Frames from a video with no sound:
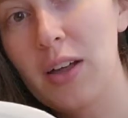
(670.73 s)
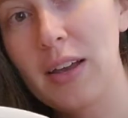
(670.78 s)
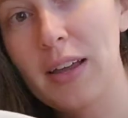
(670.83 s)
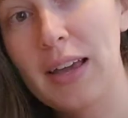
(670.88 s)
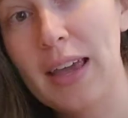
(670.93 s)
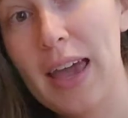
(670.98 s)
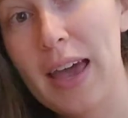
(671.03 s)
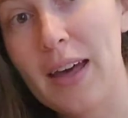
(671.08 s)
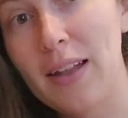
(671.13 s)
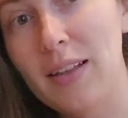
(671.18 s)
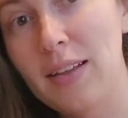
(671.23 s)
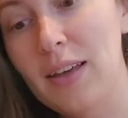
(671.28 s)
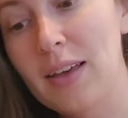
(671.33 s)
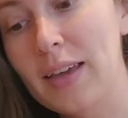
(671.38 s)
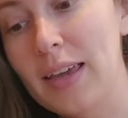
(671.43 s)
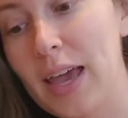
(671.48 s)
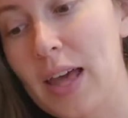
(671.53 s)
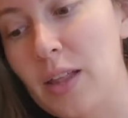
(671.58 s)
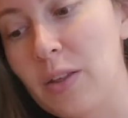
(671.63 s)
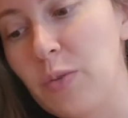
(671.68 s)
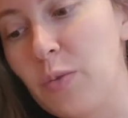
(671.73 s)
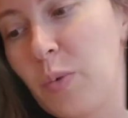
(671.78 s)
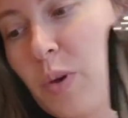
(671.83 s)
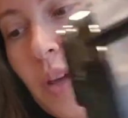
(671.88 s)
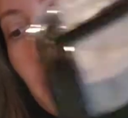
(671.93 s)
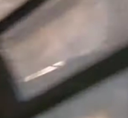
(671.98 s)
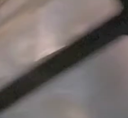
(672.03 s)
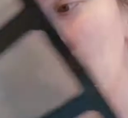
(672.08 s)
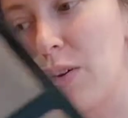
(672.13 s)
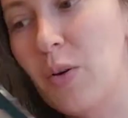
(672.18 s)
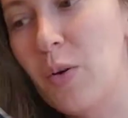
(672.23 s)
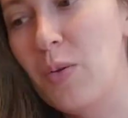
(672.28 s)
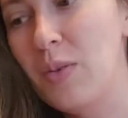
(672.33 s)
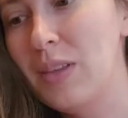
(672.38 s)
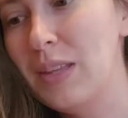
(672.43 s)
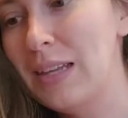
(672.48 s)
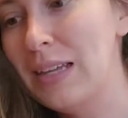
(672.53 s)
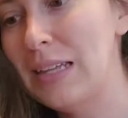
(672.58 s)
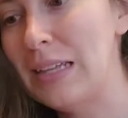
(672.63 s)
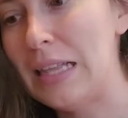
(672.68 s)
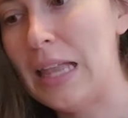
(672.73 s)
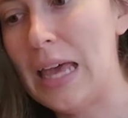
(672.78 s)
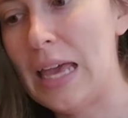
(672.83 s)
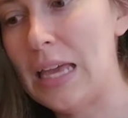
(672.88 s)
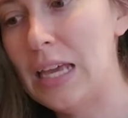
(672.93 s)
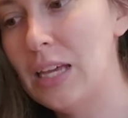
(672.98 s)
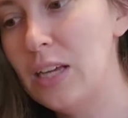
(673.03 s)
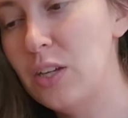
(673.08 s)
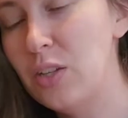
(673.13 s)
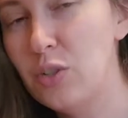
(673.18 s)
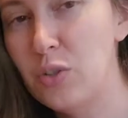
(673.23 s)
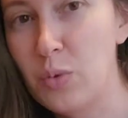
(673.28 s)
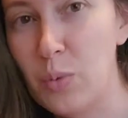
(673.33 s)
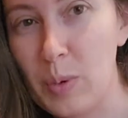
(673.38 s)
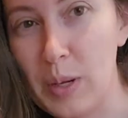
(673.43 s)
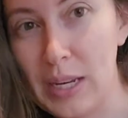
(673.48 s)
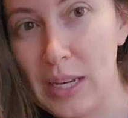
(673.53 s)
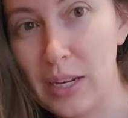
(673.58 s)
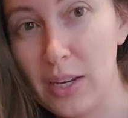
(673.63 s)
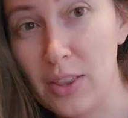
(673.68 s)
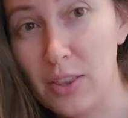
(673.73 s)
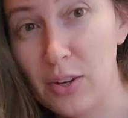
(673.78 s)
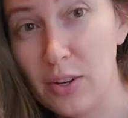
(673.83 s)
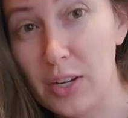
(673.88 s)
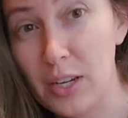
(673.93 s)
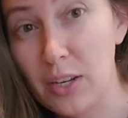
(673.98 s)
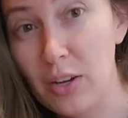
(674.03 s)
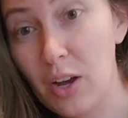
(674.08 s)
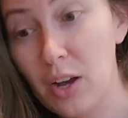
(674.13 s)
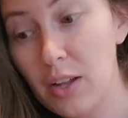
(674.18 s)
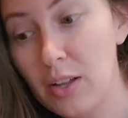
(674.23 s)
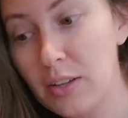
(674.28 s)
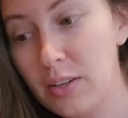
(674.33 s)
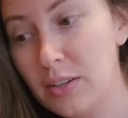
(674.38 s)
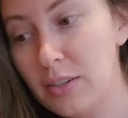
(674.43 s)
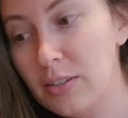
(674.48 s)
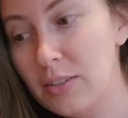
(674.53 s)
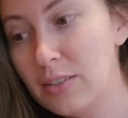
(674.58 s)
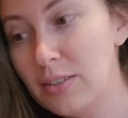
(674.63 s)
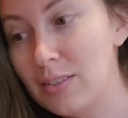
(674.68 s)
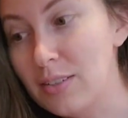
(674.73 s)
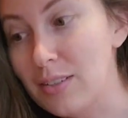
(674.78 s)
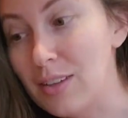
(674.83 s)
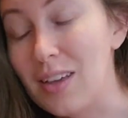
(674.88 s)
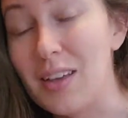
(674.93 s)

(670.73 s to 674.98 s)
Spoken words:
a gallon one. They're only like $20 to $30.